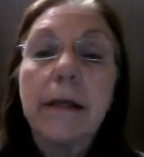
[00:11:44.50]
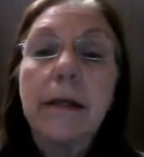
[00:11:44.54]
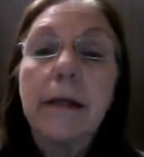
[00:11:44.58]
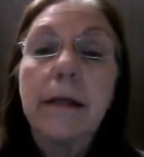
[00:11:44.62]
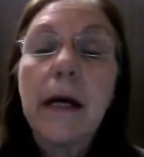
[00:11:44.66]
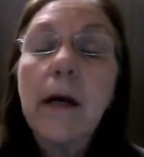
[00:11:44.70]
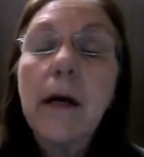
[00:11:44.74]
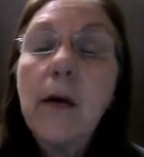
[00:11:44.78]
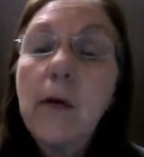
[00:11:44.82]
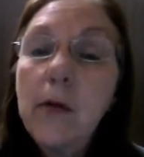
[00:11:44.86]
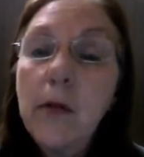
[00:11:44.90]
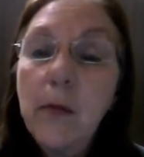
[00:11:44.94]

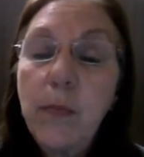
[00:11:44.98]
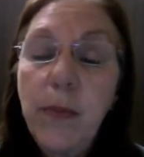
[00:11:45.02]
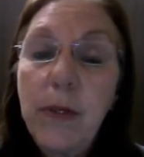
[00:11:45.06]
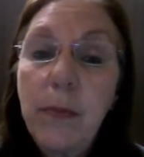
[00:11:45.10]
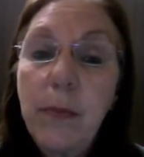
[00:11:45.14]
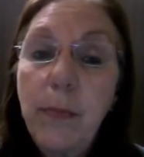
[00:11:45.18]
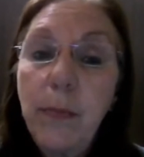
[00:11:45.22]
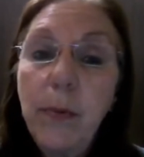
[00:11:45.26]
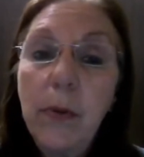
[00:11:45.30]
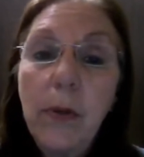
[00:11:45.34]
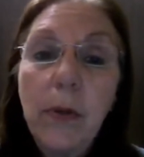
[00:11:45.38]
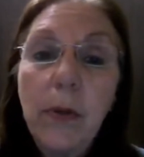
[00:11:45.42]
those
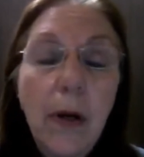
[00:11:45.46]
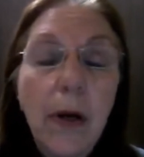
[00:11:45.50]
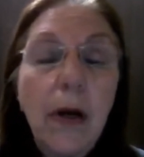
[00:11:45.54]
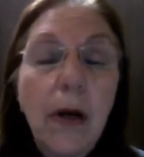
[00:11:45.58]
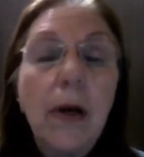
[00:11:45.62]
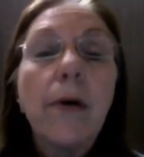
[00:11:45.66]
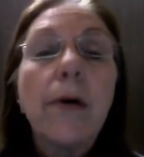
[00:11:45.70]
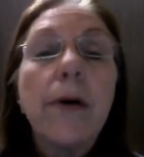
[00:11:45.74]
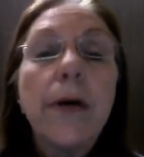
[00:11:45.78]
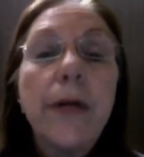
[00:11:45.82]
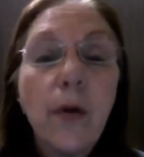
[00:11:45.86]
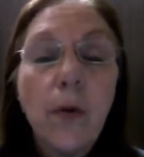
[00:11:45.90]
people
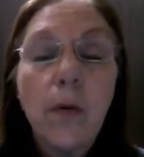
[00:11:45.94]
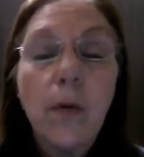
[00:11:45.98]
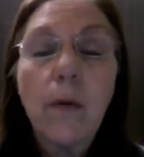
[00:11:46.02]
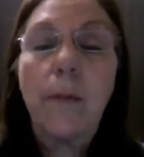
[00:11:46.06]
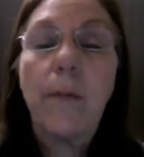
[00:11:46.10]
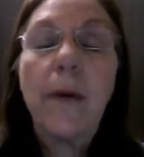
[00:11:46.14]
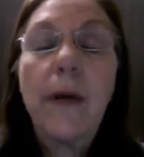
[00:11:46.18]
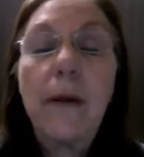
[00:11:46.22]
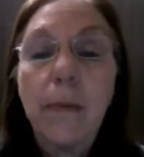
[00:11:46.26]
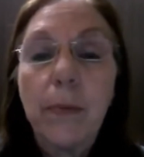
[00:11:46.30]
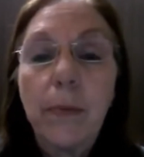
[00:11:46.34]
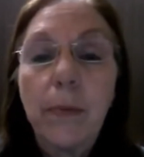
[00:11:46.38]
are your
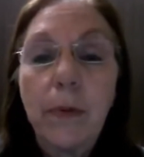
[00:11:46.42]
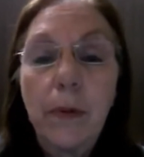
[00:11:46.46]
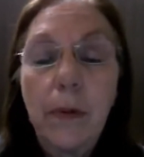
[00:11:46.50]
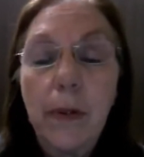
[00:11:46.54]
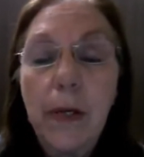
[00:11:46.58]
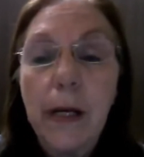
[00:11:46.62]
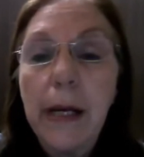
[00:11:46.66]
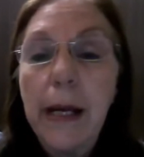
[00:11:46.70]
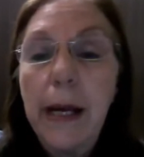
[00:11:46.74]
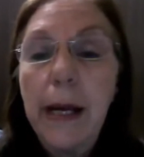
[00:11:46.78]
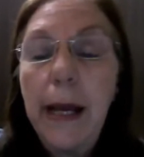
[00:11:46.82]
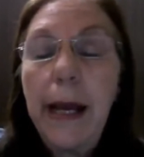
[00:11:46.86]
people
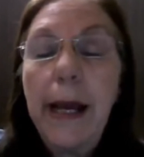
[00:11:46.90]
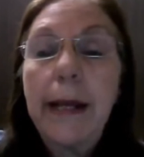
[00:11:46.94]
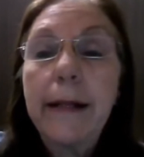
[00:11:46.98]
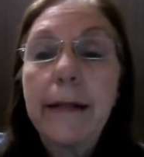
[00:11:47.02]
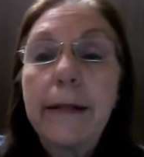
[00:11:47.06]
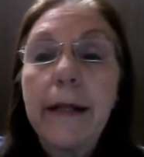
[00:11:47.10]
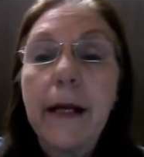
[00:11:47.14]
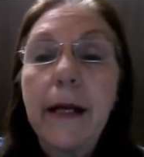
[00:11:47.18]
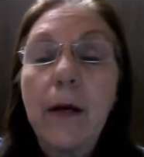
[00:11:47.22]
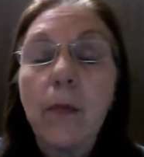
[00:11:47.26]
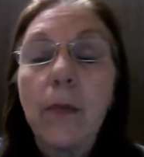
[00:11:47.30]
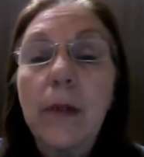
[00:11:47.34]

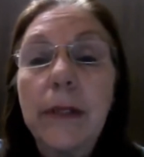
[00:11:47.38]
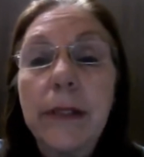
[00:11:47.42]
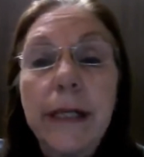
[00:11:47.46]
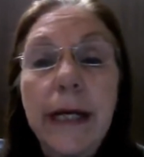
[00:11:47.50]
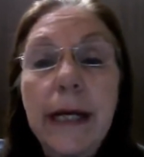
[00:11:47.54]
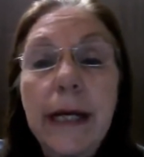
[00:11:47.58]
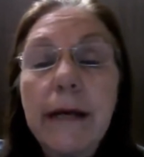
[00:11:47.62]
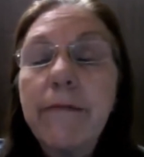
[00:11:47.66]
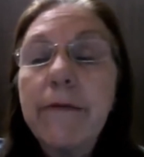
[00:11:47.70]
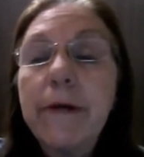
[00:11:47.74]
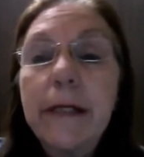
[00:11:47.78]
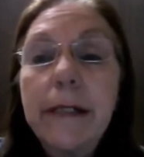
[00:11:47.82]
and they will
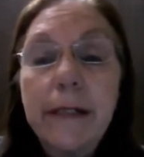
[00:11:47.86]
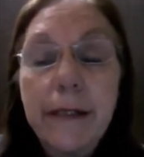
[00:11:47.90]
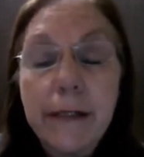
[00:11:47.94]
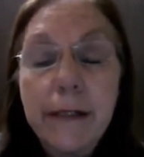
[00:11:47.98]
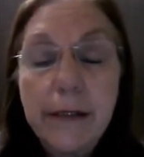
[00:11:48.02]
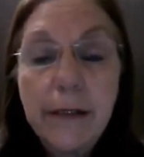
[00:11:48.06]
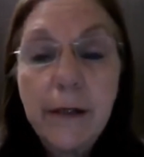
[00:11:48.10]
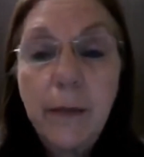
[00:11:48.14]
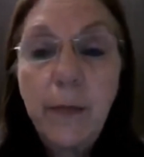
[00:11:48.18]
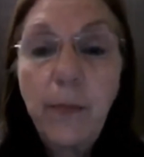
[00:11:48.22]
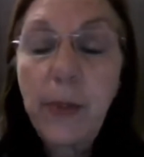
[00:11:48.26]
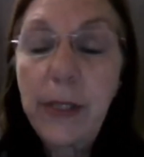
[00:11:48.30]
never
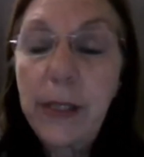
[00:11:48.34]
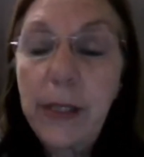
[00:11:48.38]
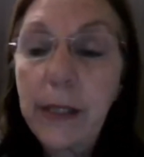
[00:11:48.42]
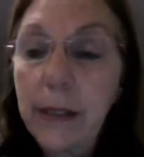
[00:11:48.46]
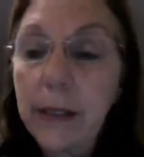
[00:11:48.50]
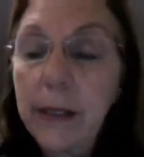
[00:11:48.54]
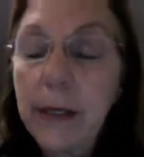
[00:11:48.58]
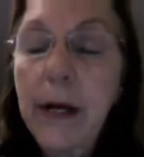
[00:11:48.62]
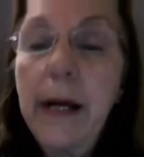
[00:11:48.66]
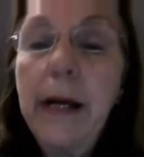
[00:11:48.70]
disappear.